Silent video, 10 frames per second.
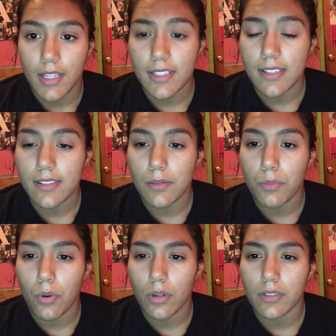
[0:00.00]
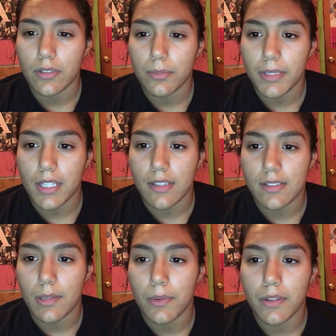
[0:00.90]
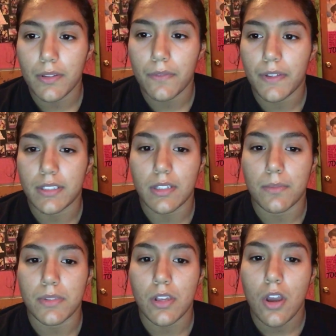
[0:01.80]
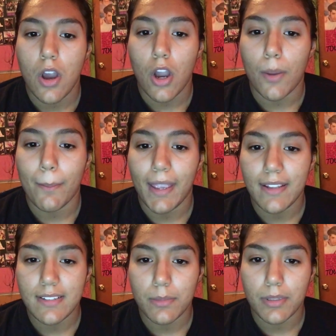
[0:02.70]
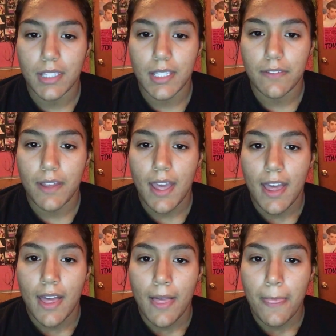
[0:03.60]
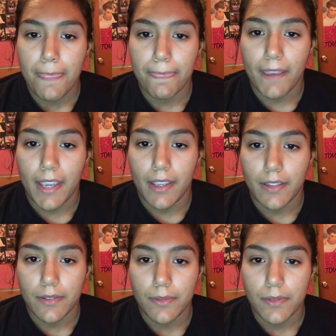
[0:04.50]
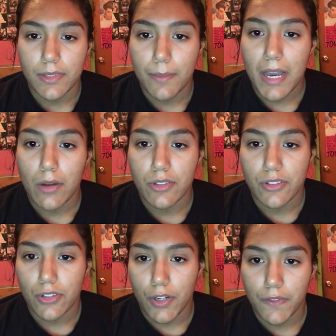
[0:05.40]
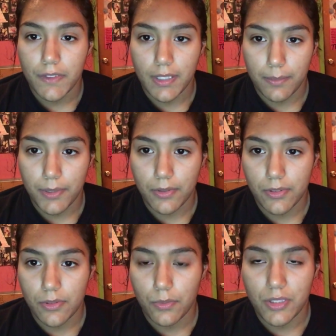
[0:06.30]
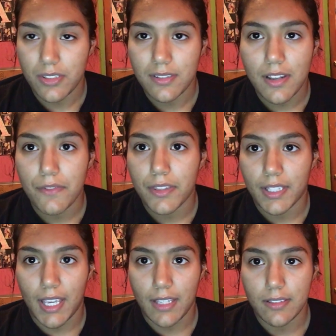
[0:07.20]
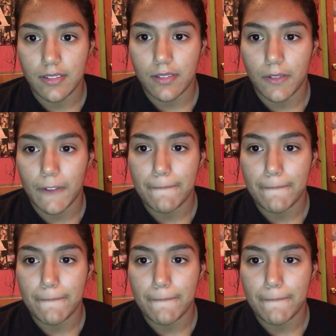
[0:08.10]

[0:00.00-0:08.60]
This is important because some of the victims are made to believe they somehow deserved the abuse, which is never the case.